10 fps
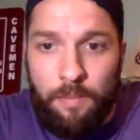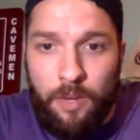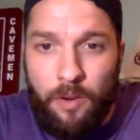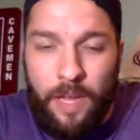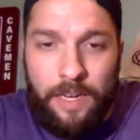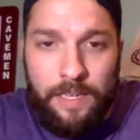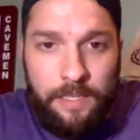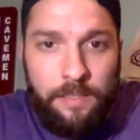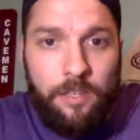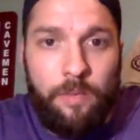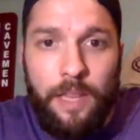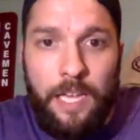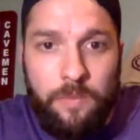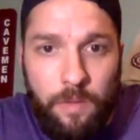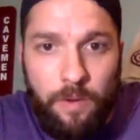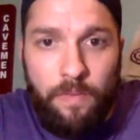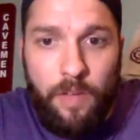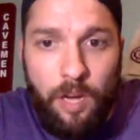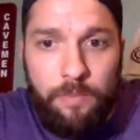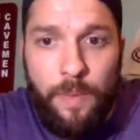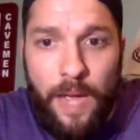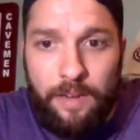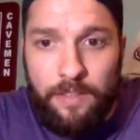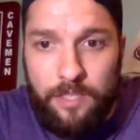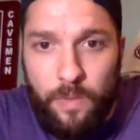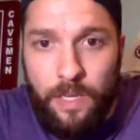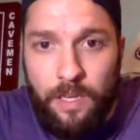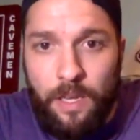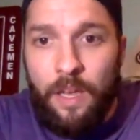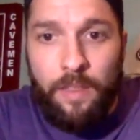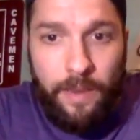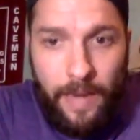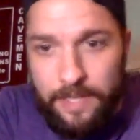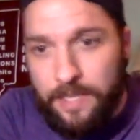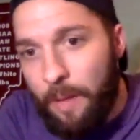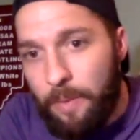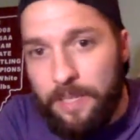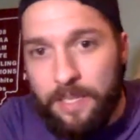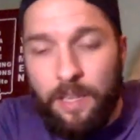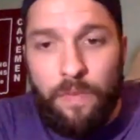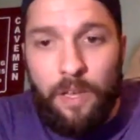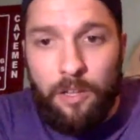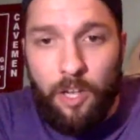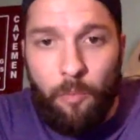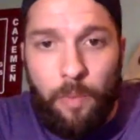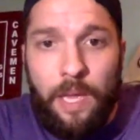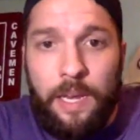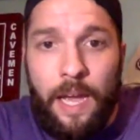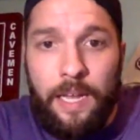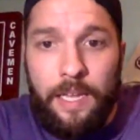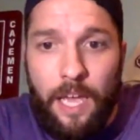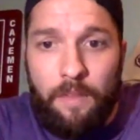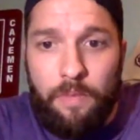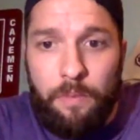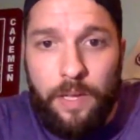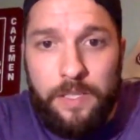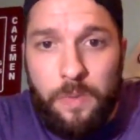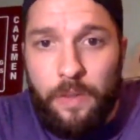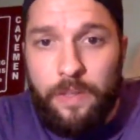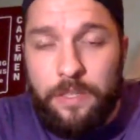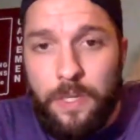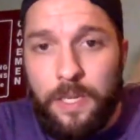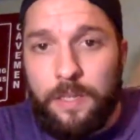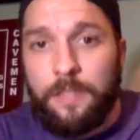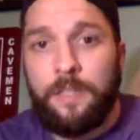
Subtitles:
He had a decent tournament last week, but if he comes back this week, the next time he's in the field, he'll be in 9K if he plays well this week.